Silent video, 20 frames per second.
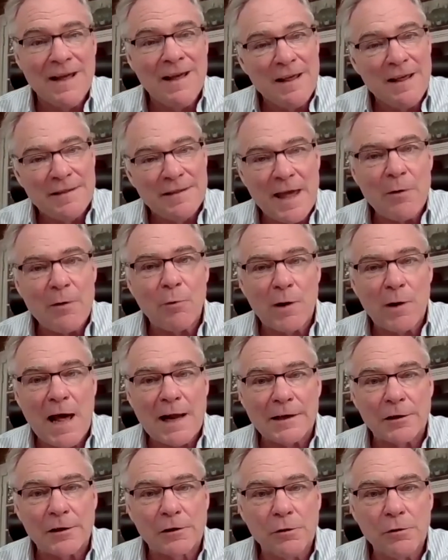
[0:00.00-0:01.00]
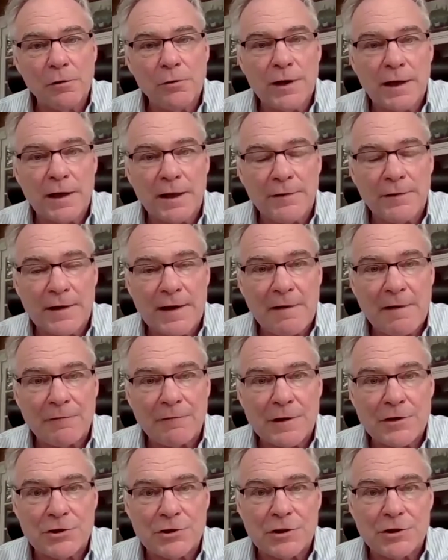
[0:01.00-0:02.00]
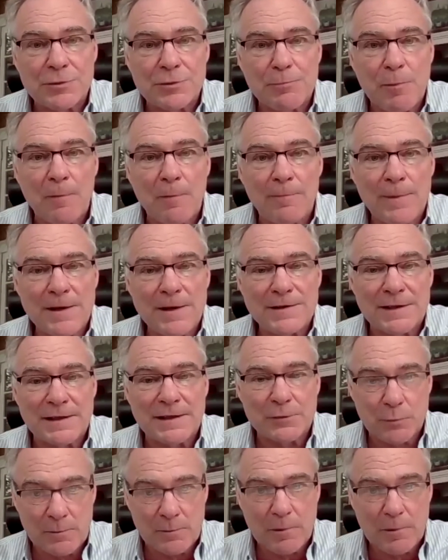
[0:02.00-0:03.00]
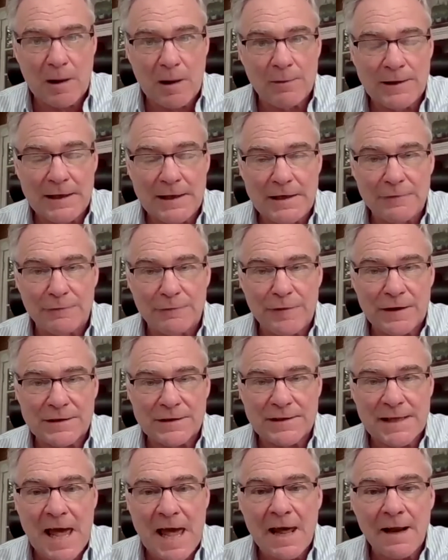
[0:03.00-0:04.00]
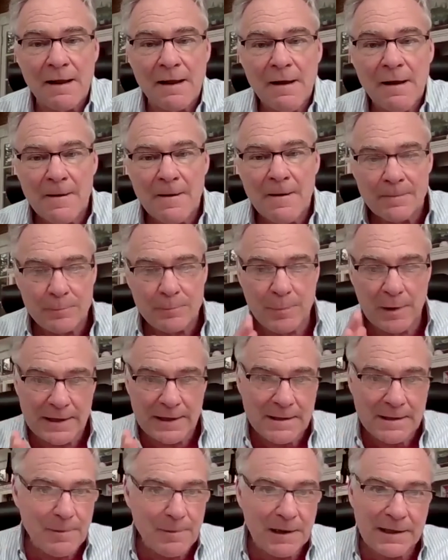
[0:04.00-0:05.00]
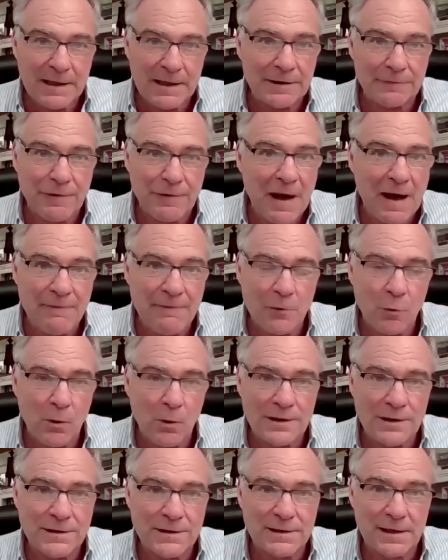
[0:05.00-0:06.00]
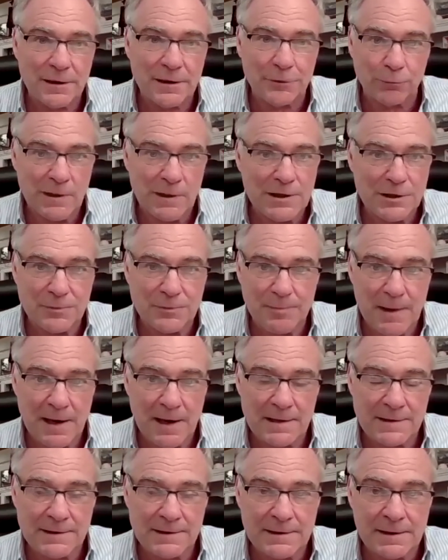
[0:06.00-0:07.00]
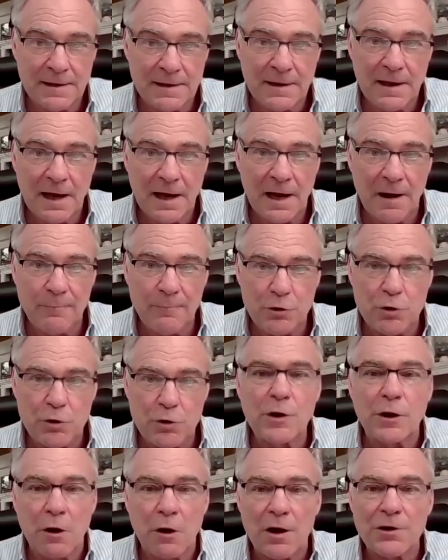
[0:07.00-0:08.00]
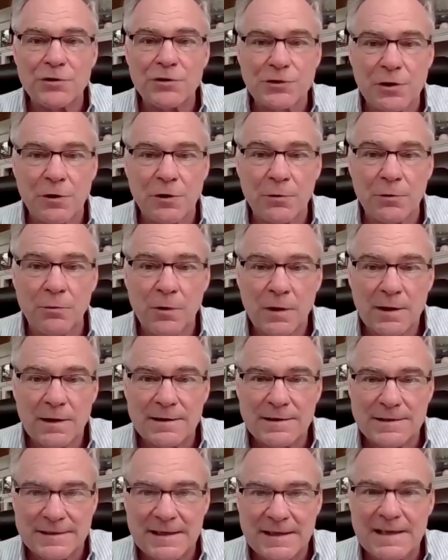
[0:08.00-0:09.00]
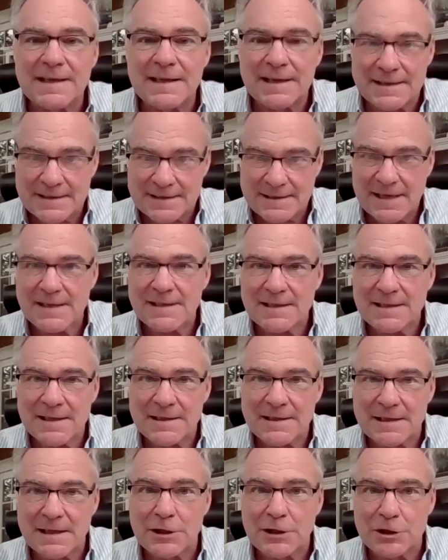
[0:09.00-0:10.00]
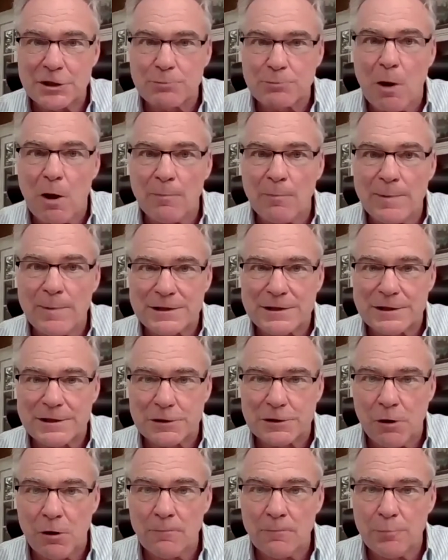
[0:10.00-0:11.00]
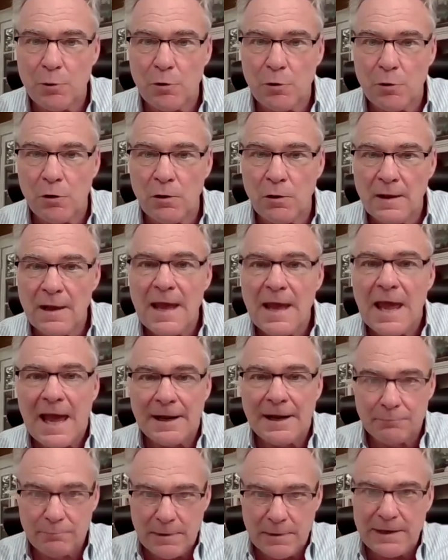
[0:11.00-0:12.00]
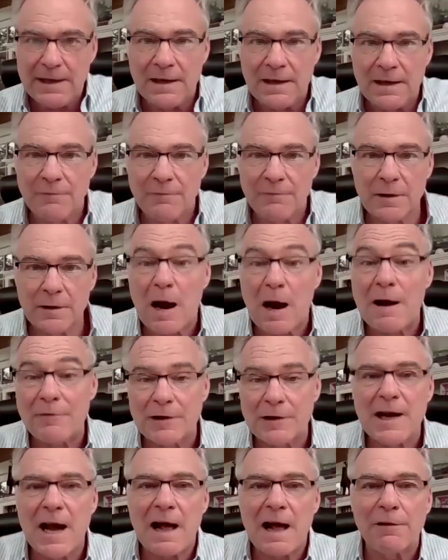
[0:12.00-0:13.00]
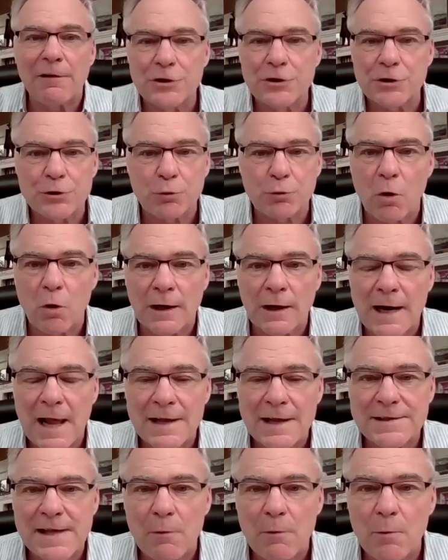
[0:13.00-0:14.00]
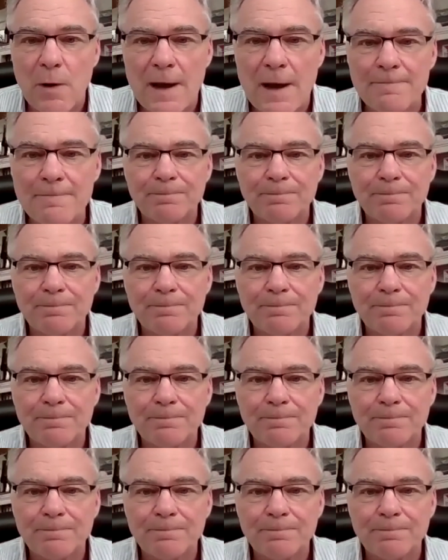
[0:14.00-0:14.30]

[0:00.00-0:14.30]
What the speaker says: They were not included in the definition of small business. We probably need to fix that. But anybody in the 501c3 space, you can also seek assistance in the small business loan pool, and many of the private colleges are organized that way.